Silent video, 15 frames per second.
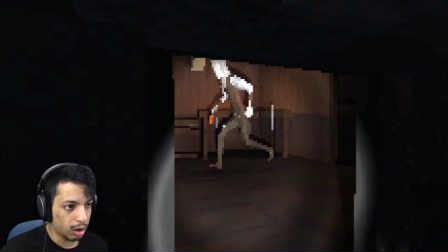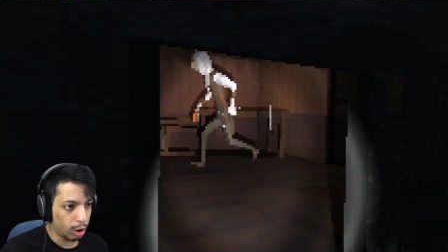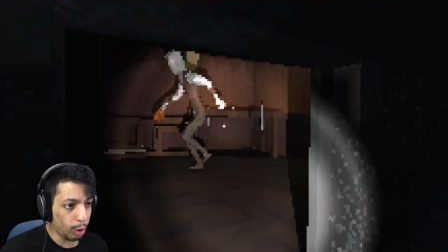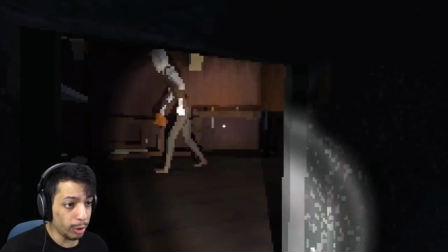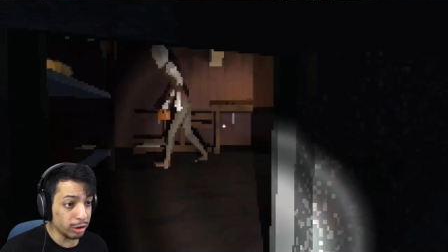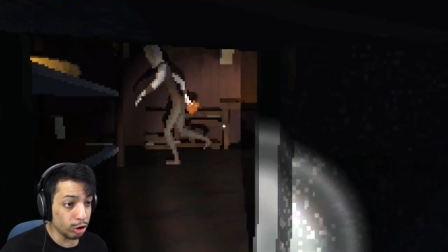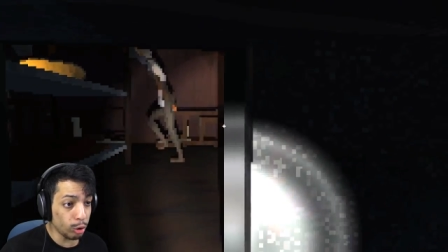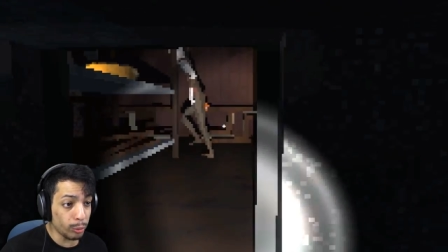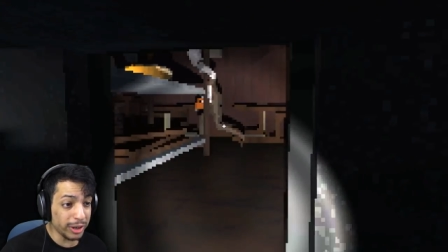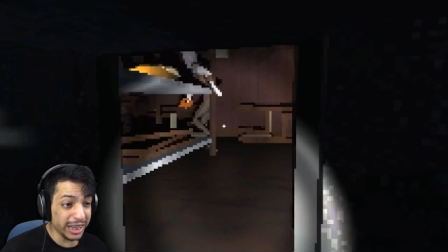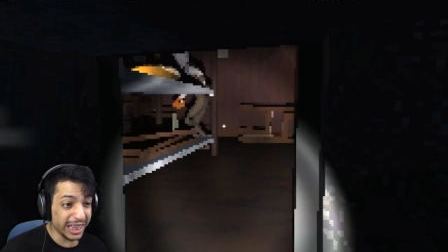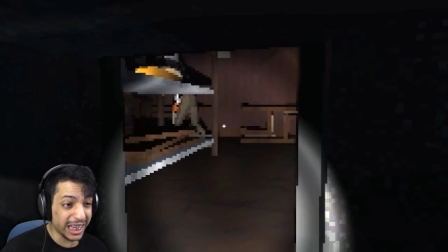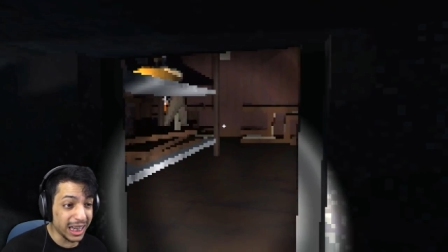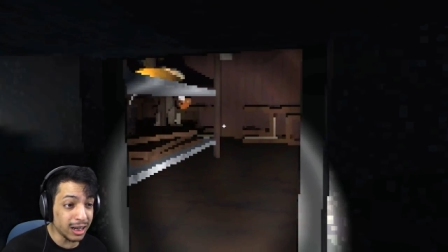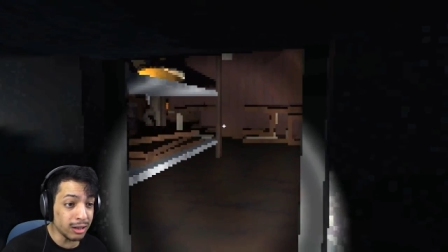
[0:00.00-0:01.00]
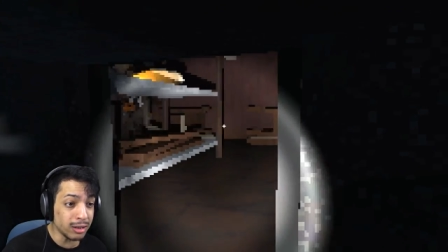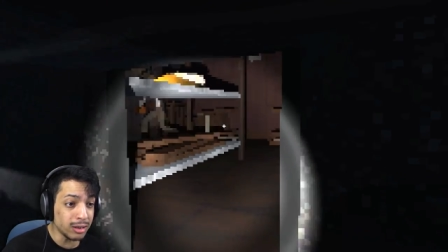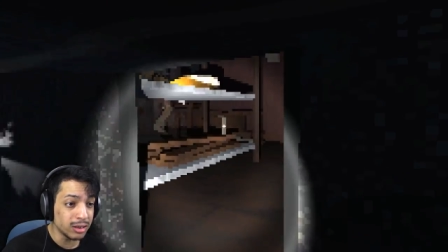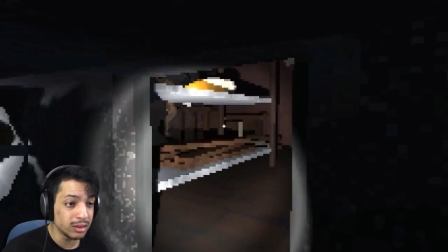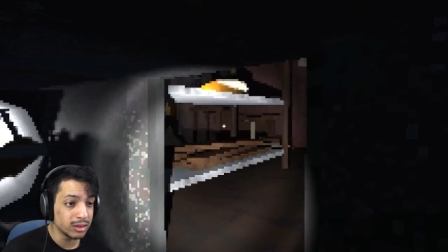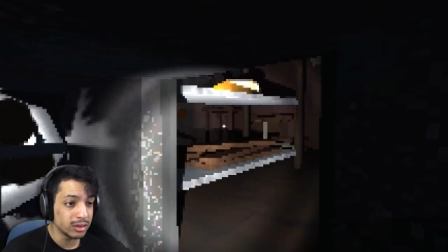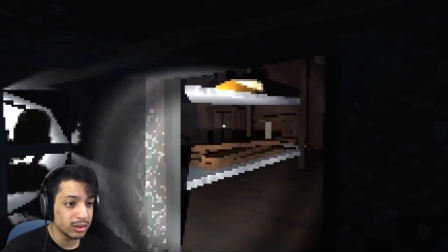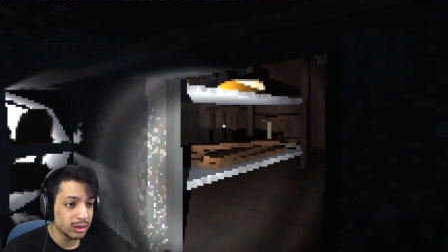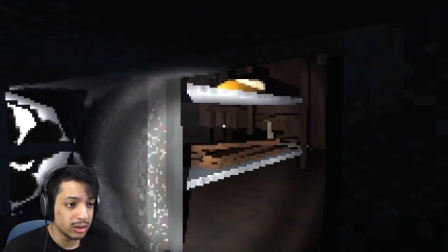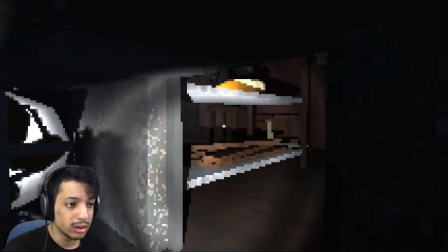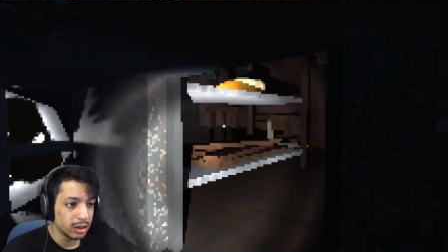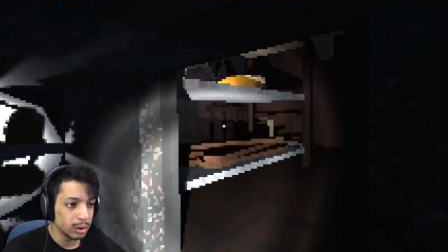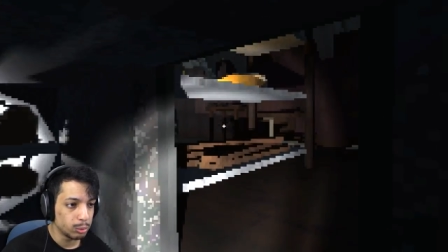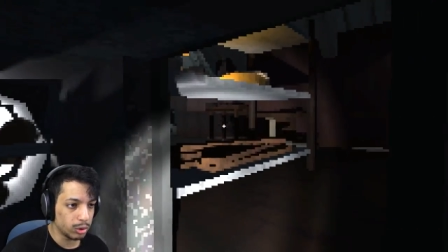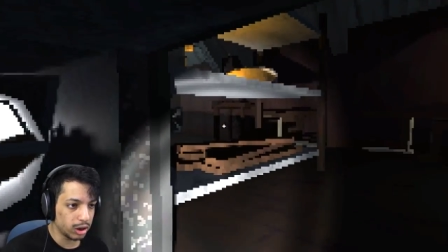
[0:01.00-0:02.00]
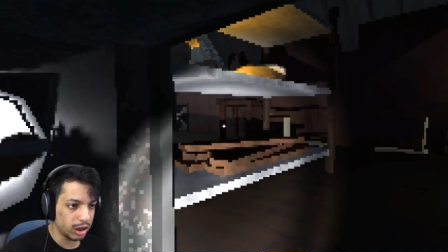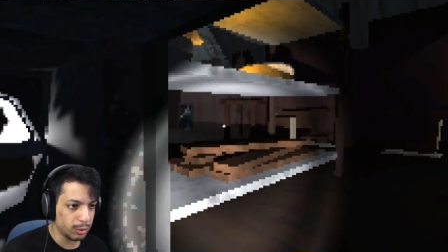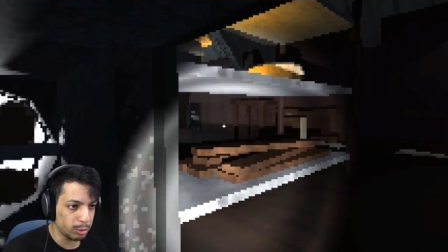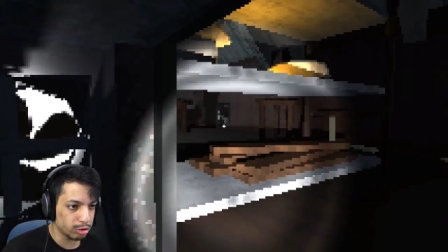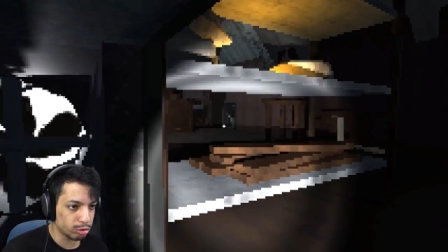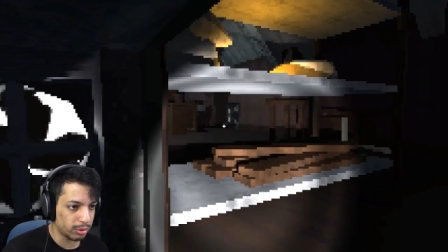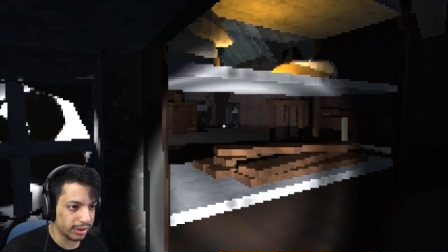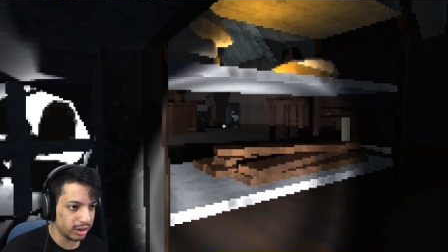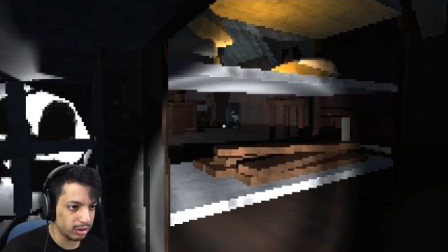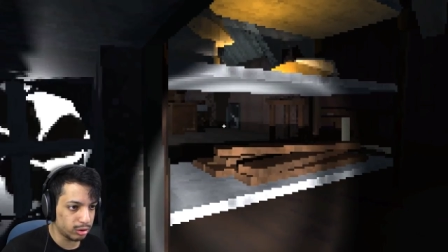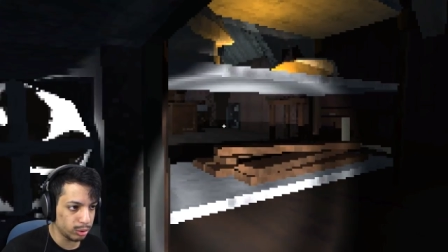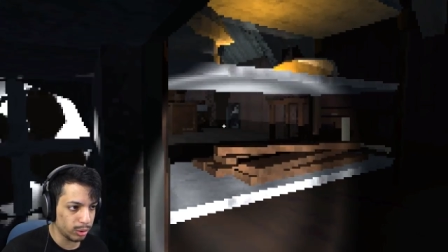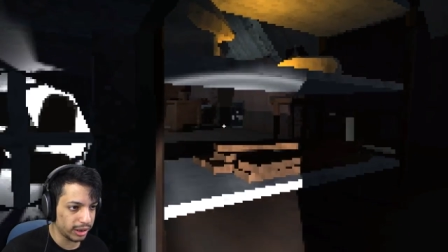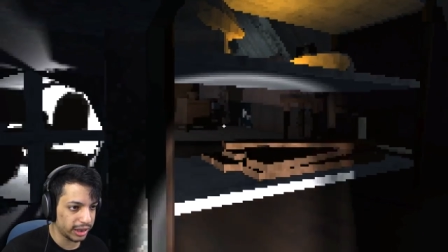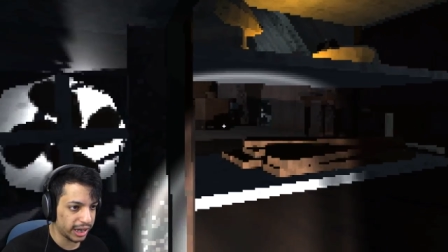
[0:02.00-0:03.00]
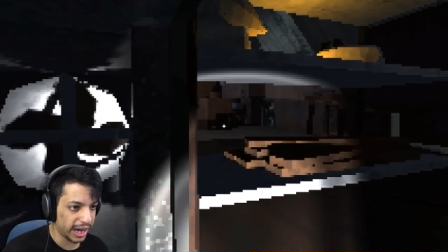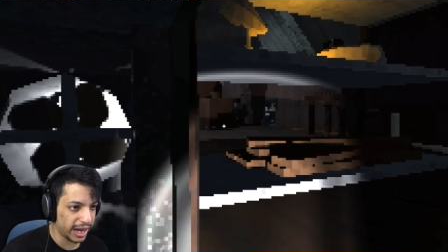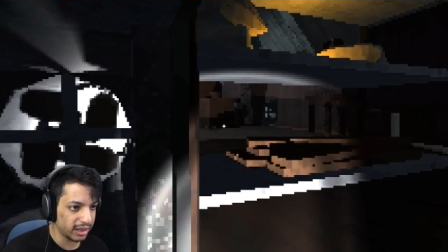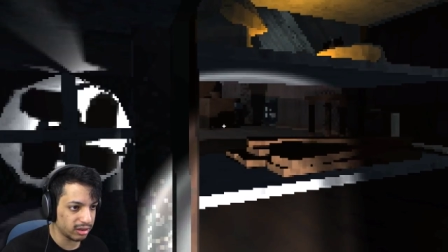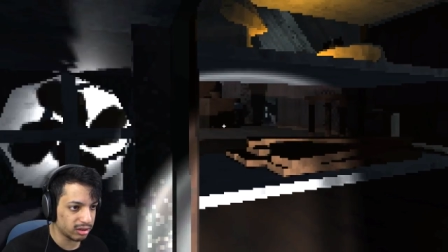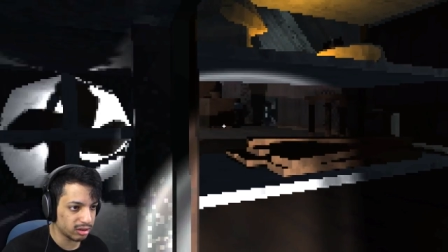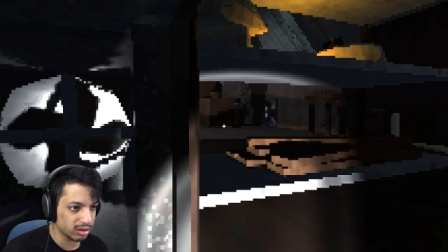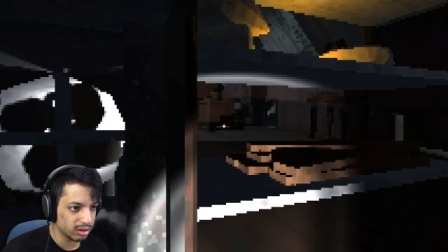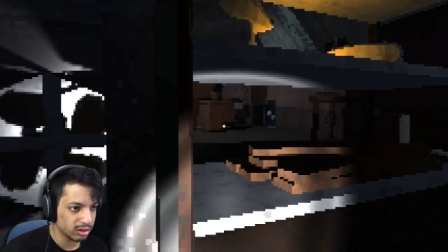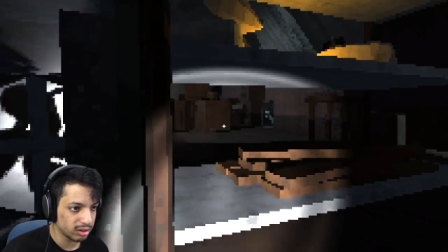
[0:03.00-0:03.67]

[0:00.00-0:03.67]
Oh, he's already here? Well, he was running too, I guess.